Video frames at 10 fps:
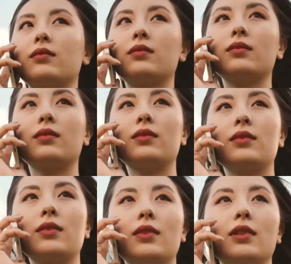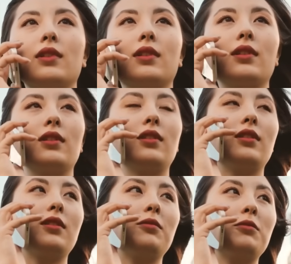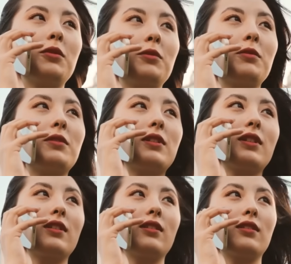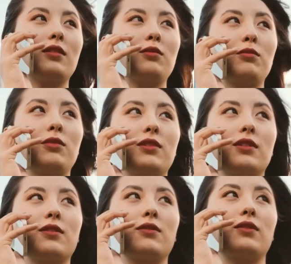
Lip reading: it speaks louder than any expensive piece of clothing or designer